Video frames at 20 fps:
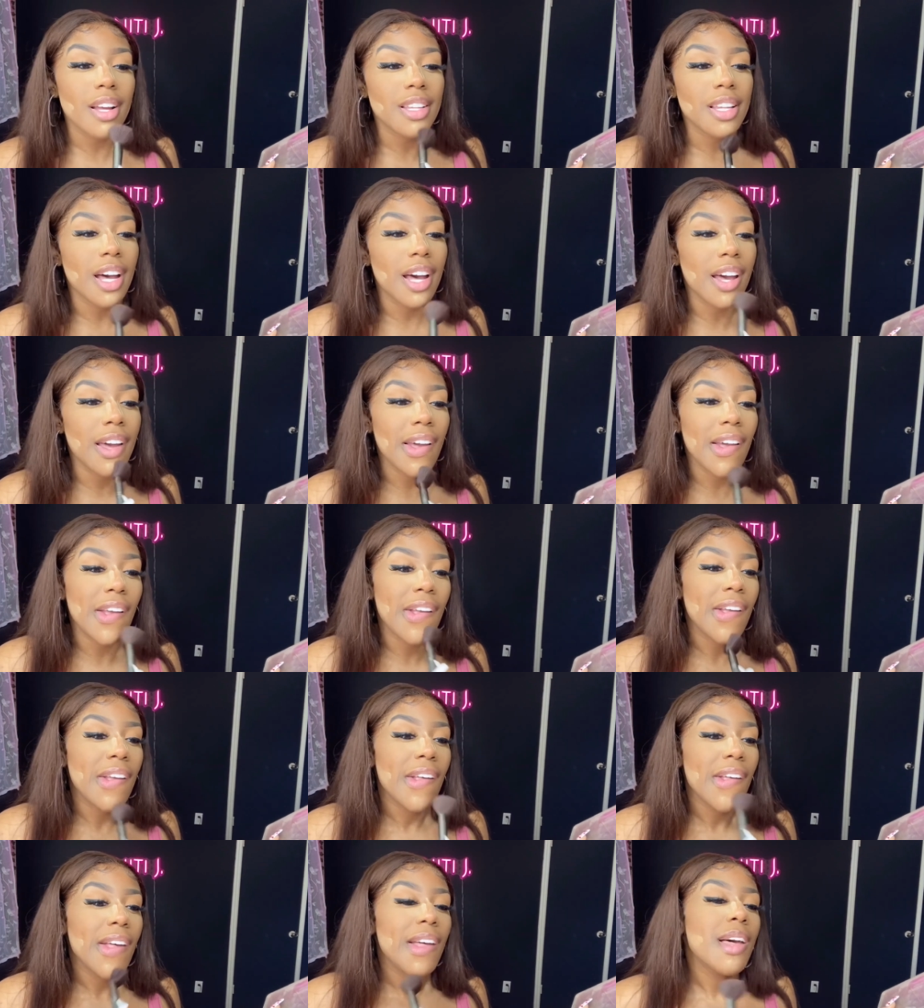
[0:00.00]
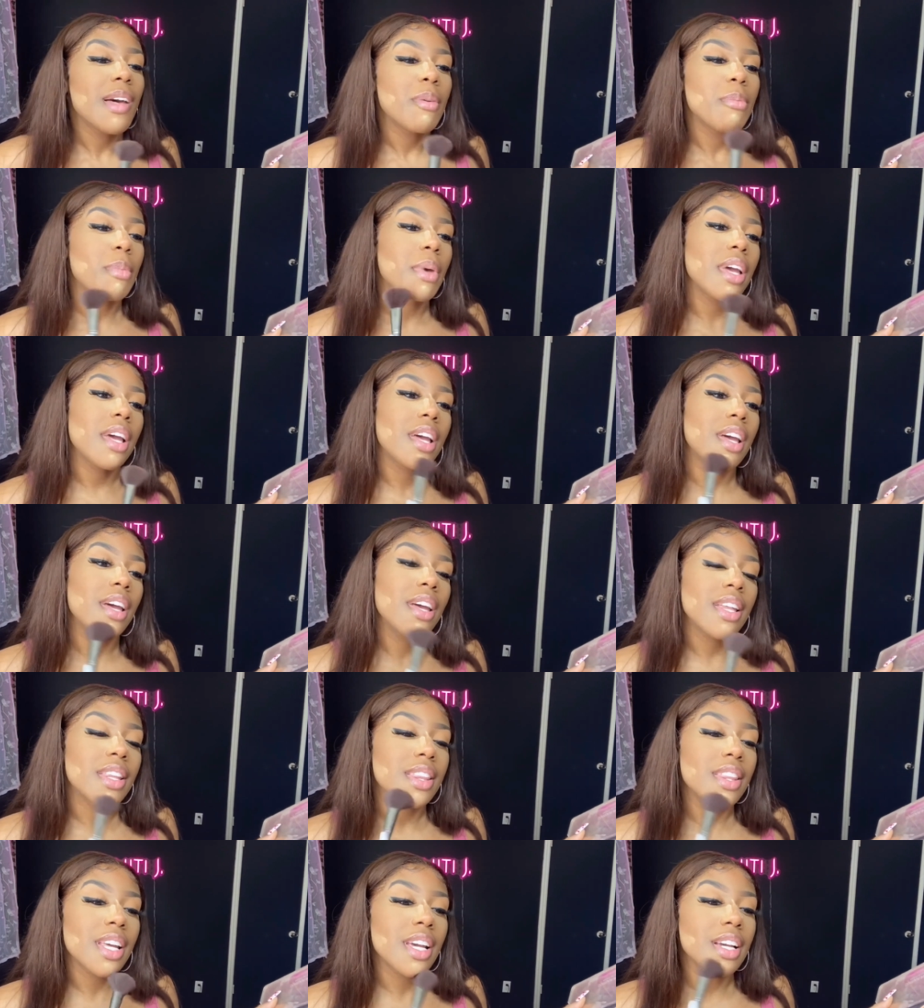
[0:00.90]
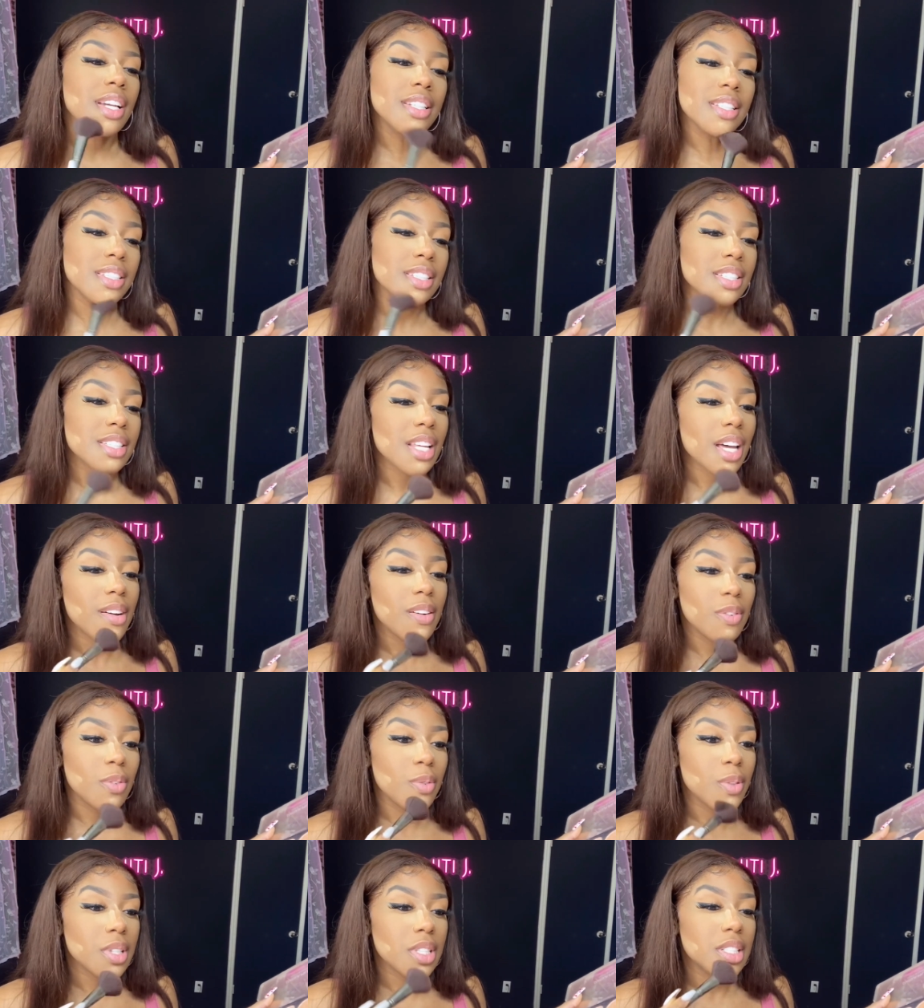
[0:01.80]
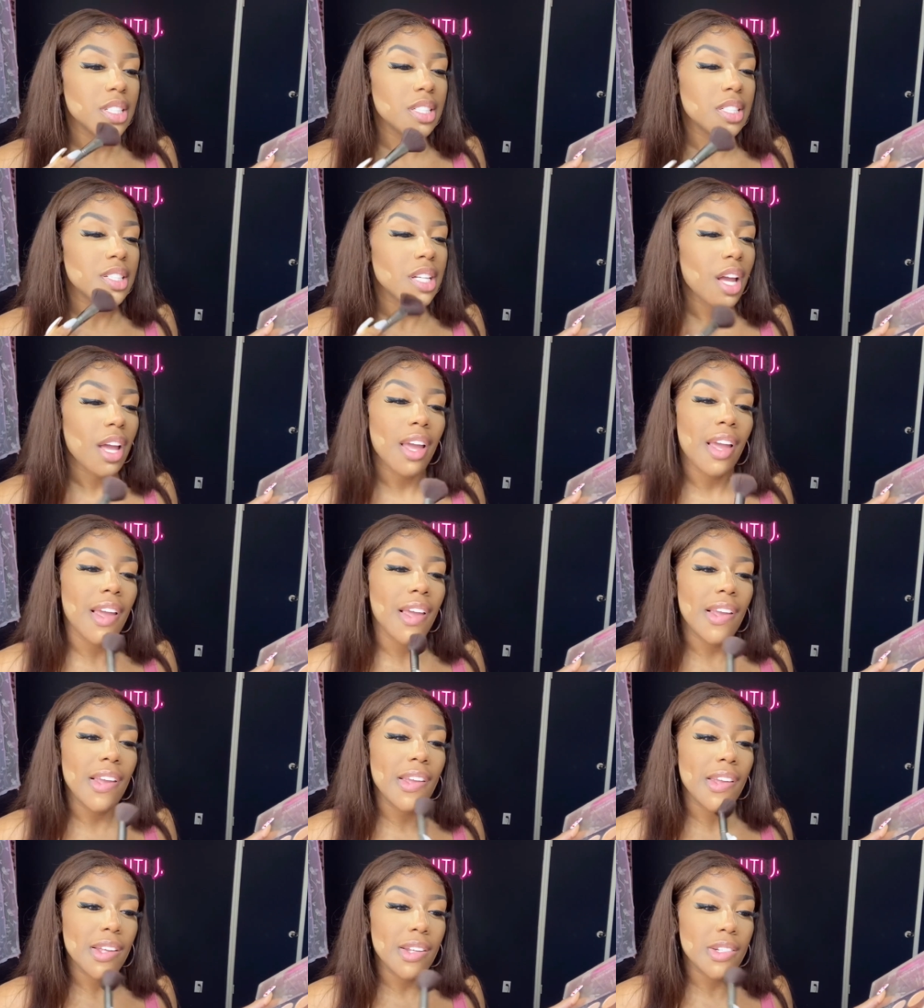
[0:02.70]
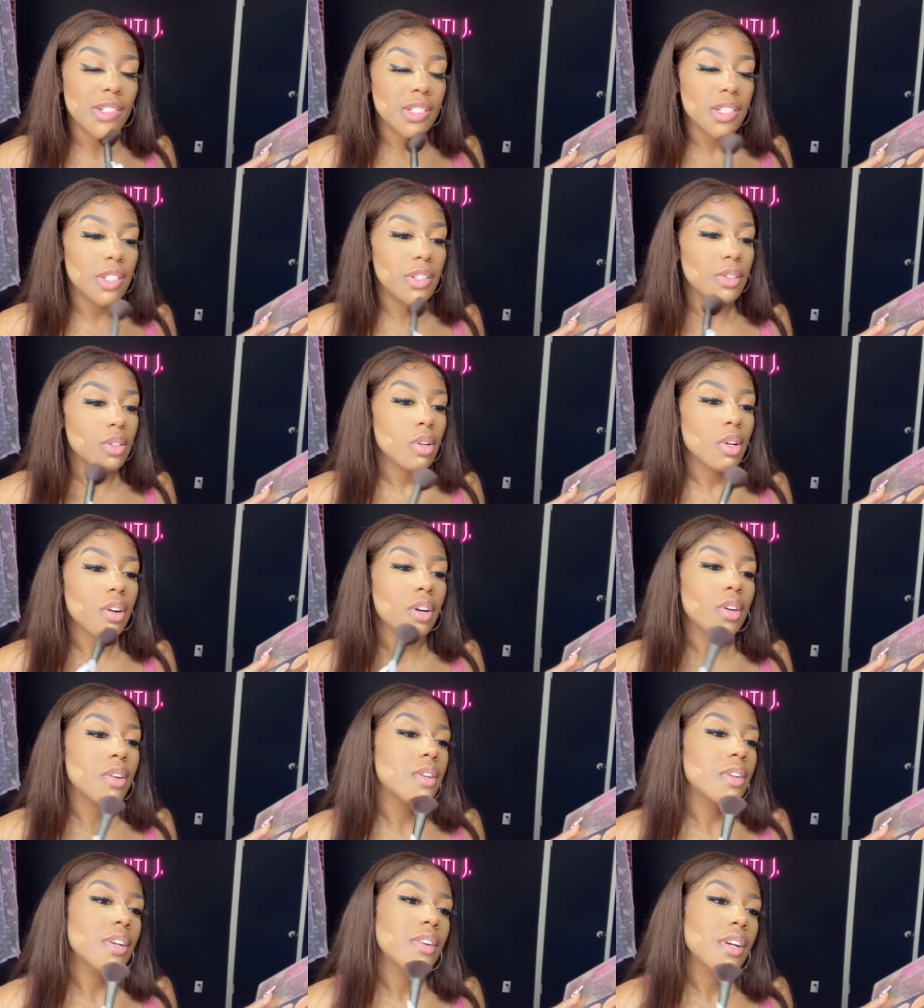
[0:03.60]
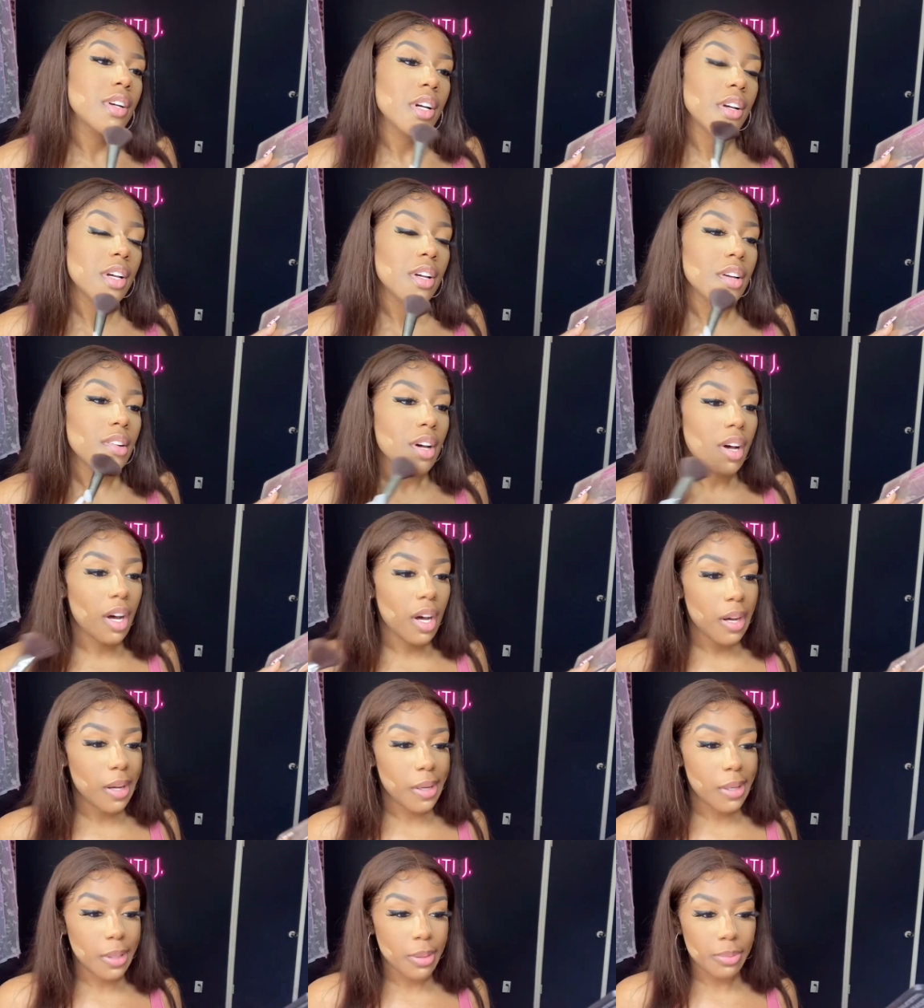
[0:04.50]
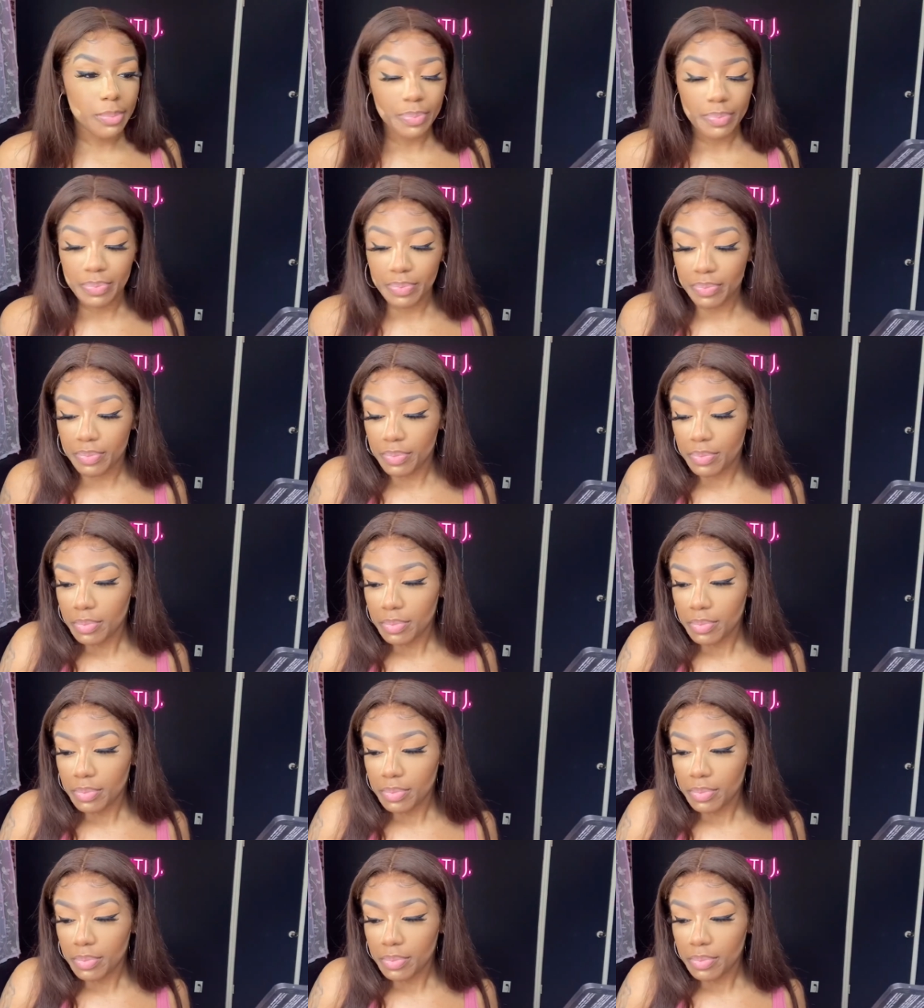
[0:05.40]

Like, man, things just have really changed, you know? Um,